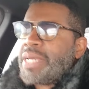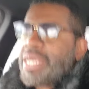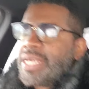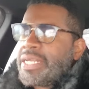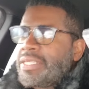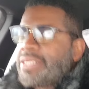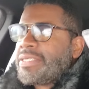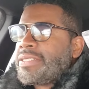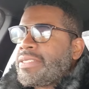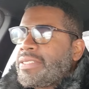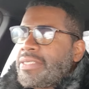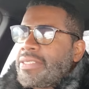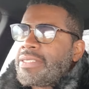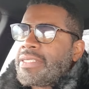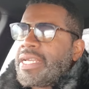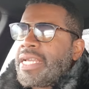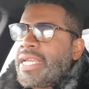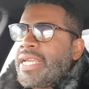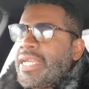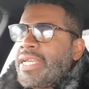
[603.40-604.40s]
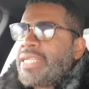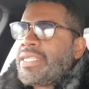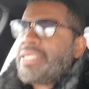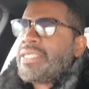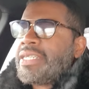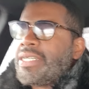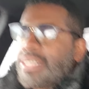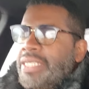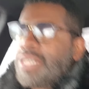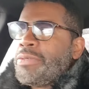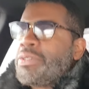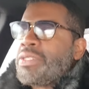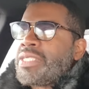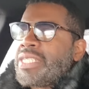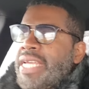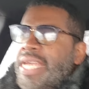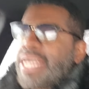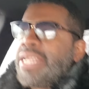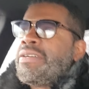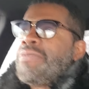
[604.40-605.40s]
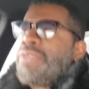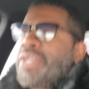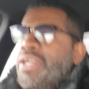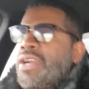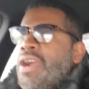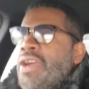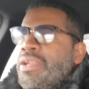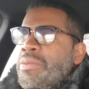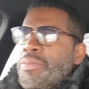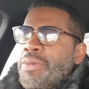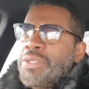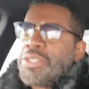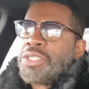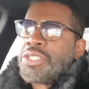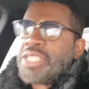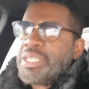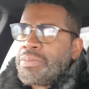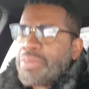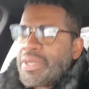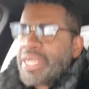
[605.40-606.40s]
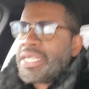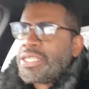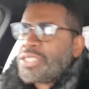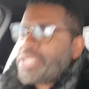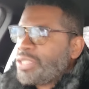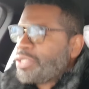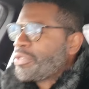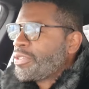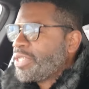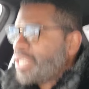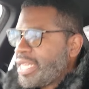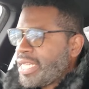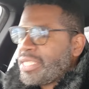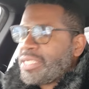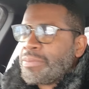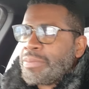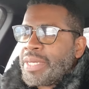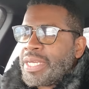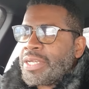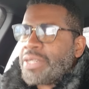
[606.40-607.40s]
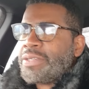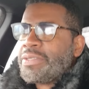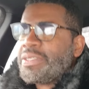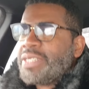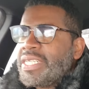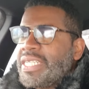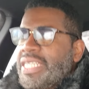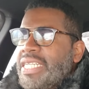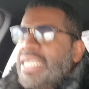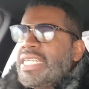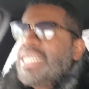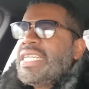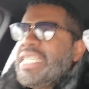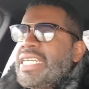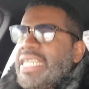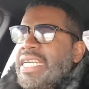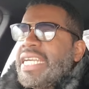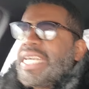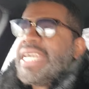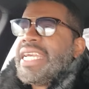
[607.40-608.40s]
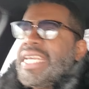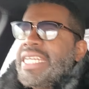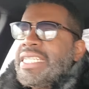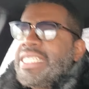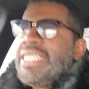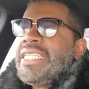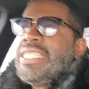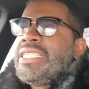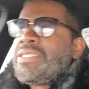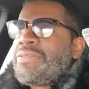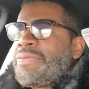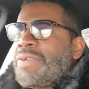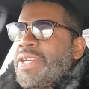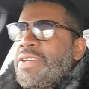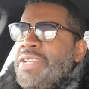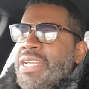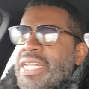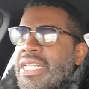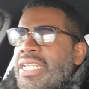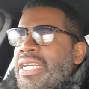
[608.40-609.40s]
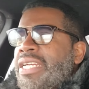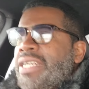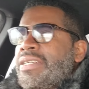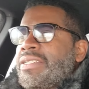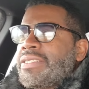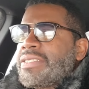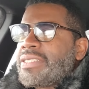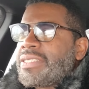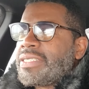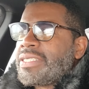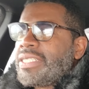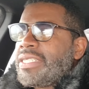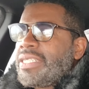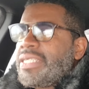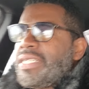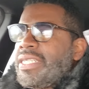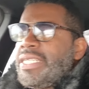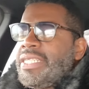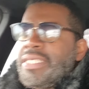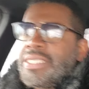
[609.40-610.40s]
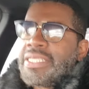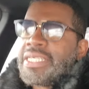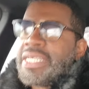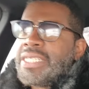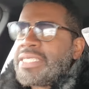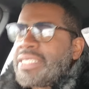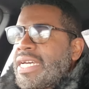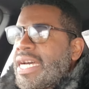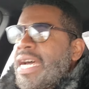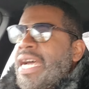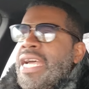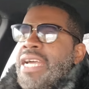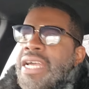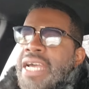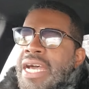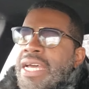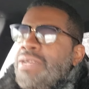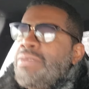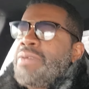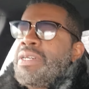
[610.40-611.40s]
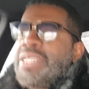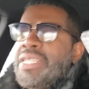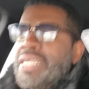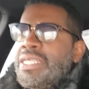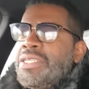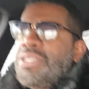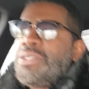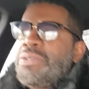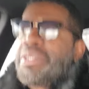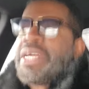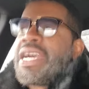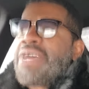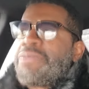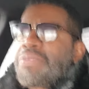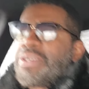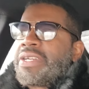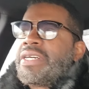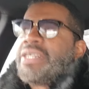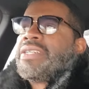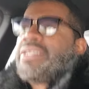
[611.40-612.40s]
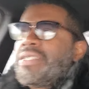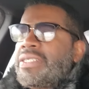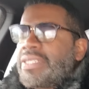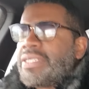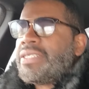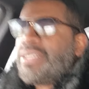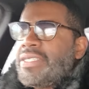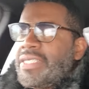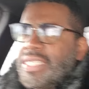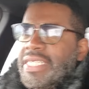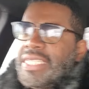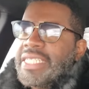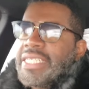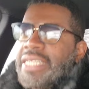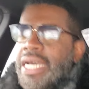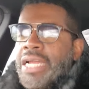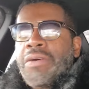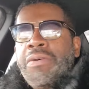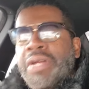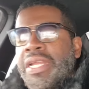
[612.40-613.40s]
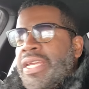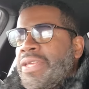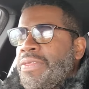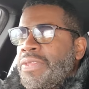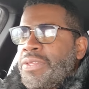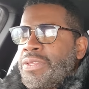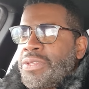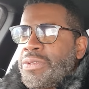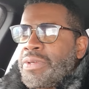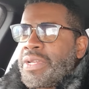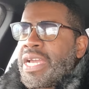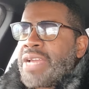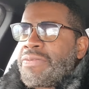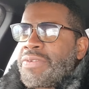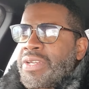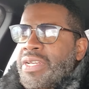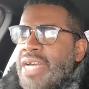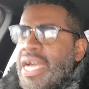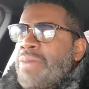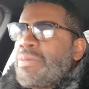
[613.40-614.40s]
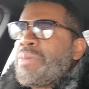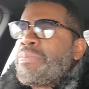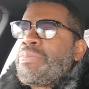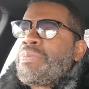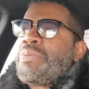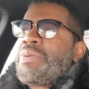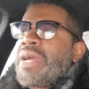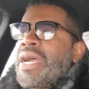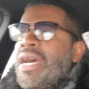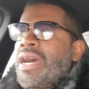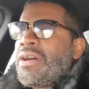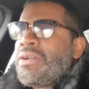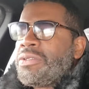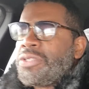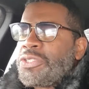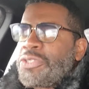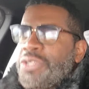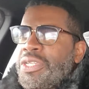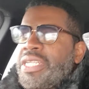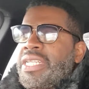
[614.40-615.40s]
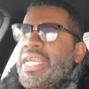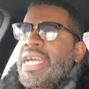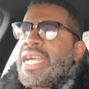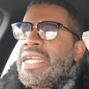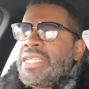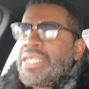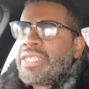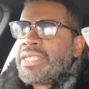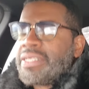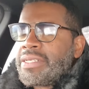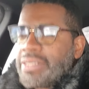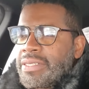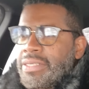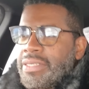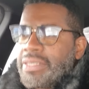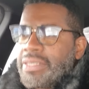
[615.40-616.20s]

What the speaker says: man, and he was the head of the Guard Emergency Branch in Trinidad and Tobago. And he is very clear. He says, I don't want nothing to do with Africa. I don't want anything to do with Africa. I'm a proud Trinidadian.